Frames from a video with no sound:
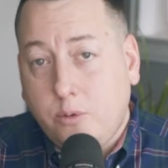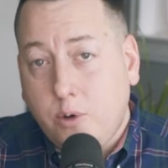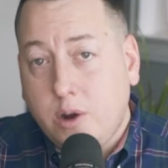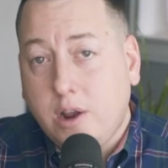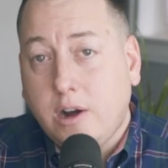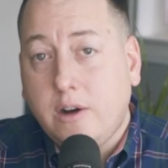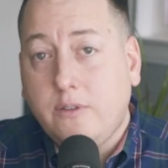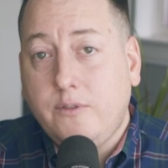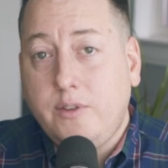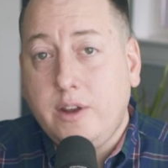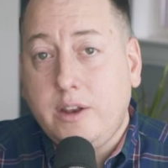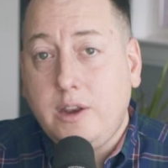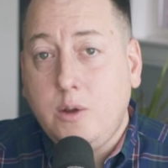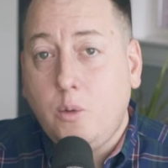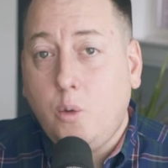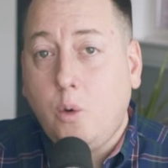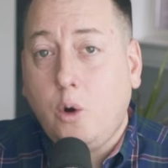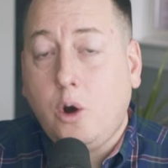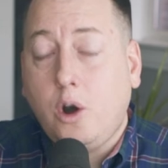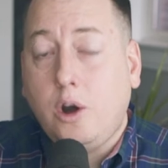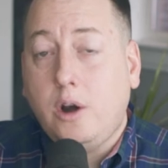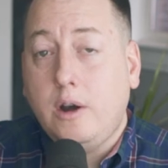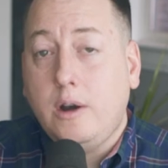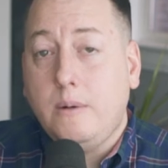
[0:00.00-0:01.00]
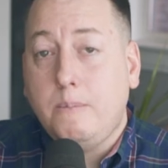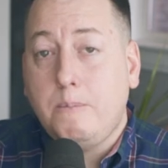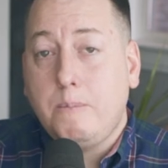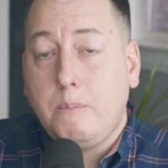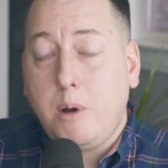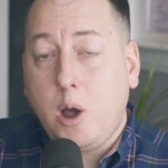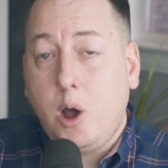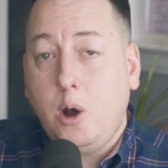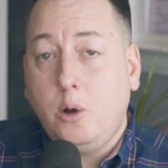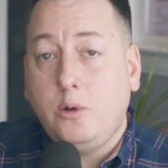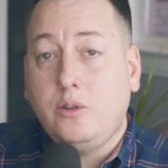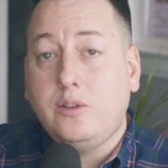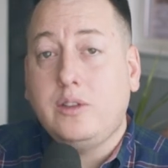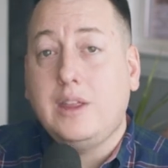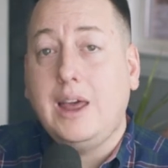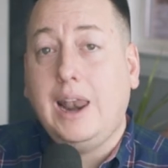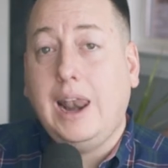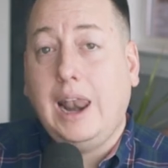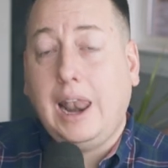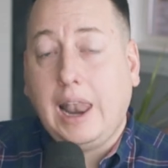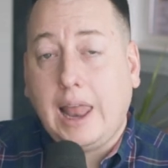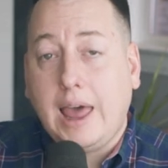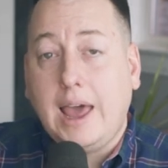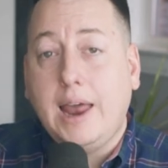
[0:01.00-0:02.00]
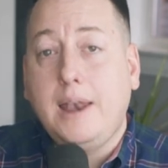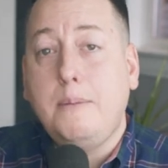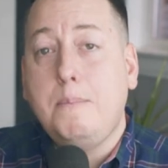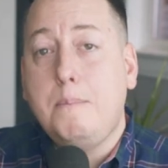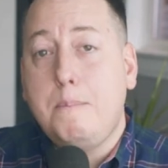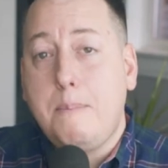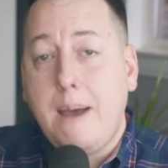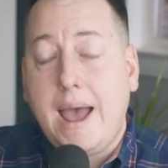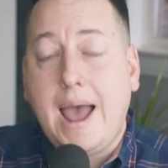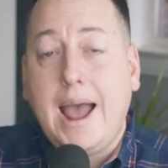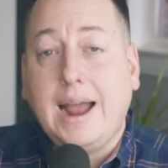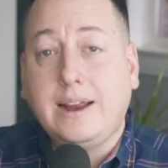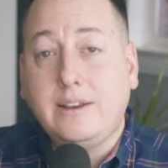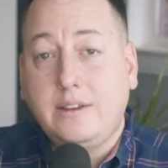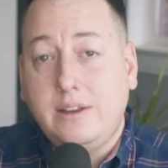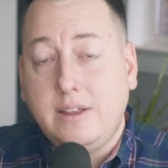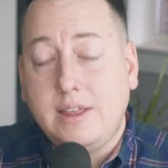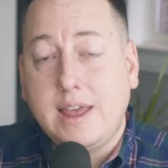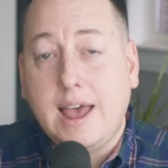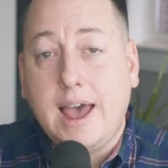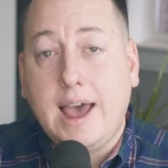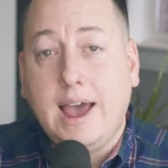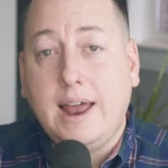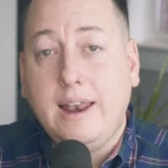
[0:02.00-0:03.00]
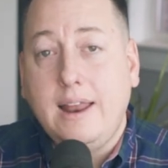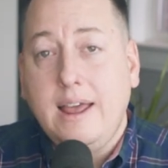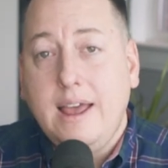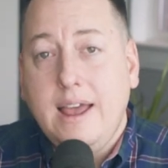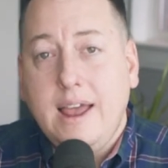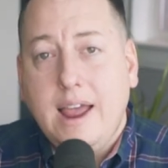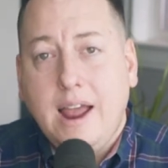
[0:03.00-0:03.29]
350 word posts that led back to that